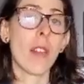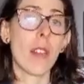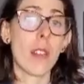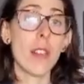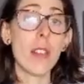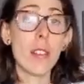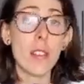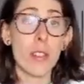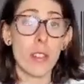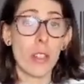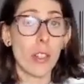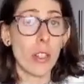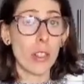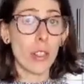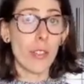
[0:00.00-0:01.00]
These
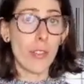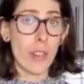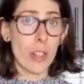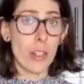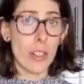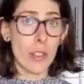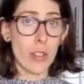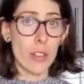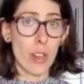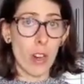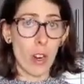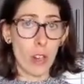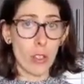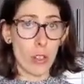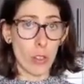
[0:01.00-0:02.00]
circular features
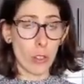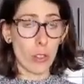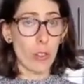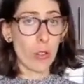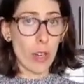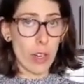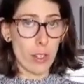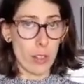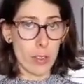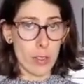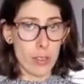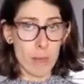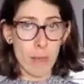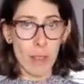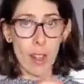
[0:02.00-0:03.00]
are called
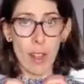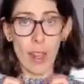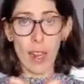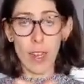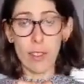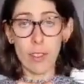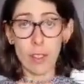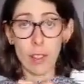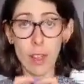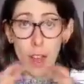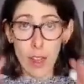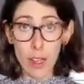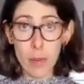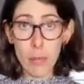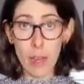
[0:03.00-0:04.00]
craters, and the
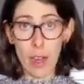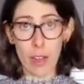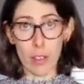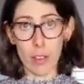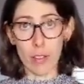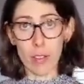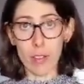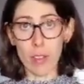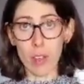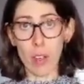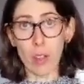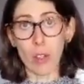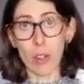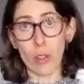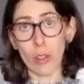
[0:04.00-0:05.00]
line patterns
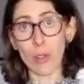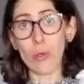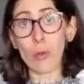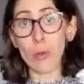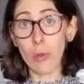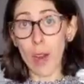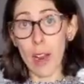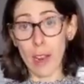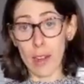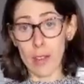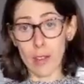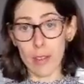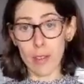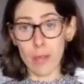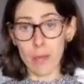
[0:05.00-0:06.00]
are called
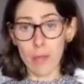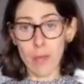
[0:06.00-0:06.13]
rays.